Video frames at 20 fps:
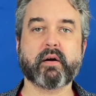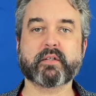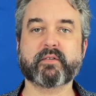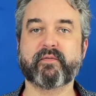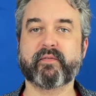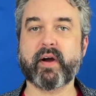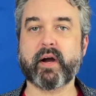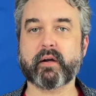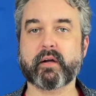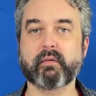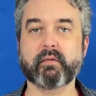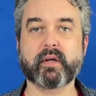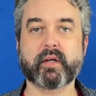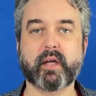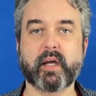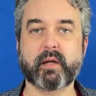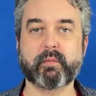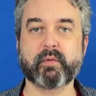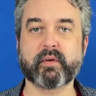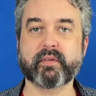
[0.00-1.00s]
Valkyrie
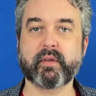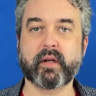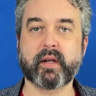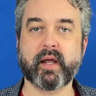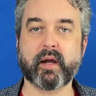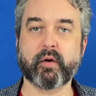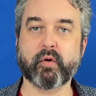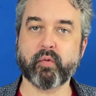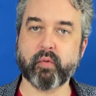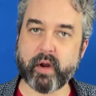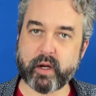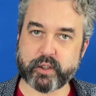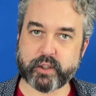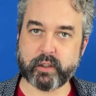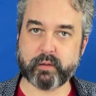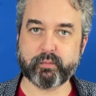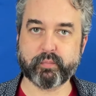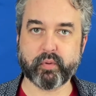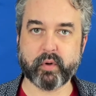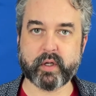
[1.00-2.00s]
came with an
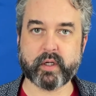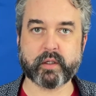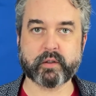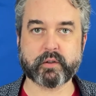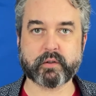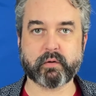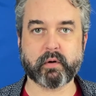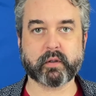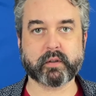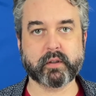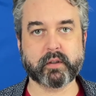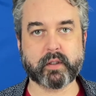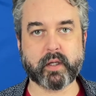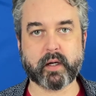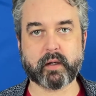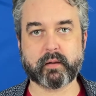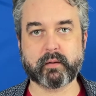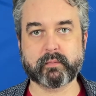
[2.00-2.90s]
aggression pre-constructed deck.